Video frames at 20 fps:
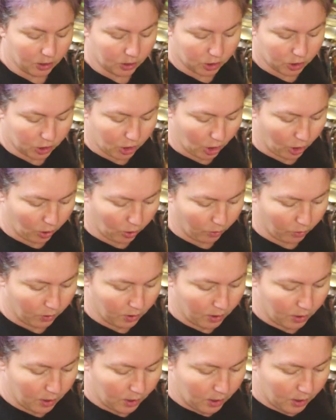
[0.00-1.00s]
So
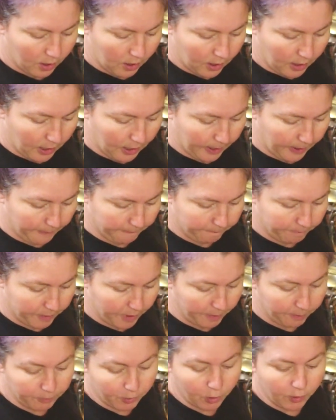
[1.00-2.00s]
um,
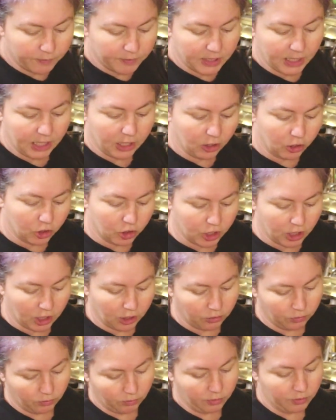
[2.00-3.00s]
it moves energy
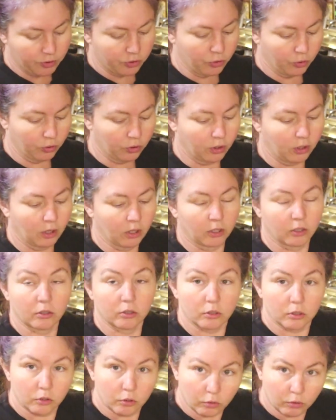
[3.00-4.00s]
through the
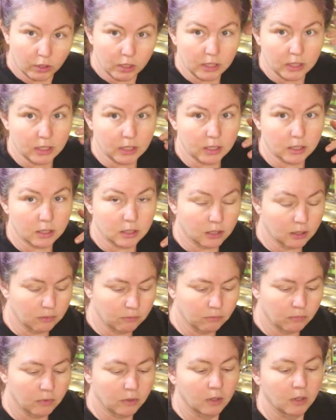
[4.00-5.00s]
circulatory
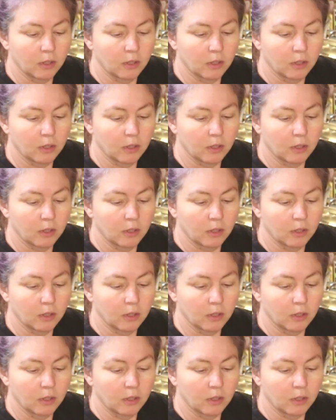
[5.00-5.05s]
system.